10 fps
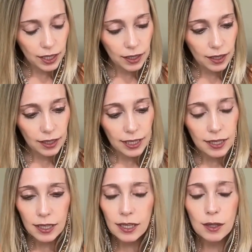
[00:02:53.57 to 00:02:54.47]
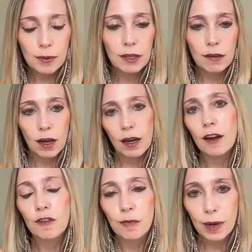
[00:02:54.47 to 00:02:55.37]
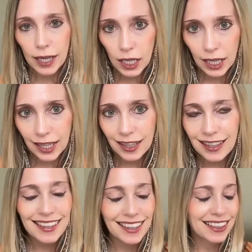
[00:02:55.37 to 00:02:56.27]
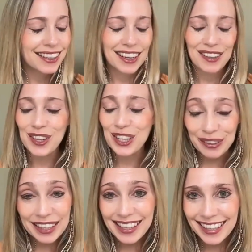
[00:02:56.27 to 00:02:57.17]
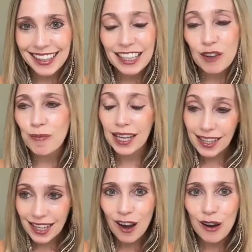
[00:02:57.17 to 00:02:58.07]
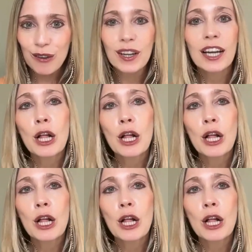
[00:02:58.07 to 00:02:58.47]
and I see this with a lot of my clients, and I've certainly seen it in myself.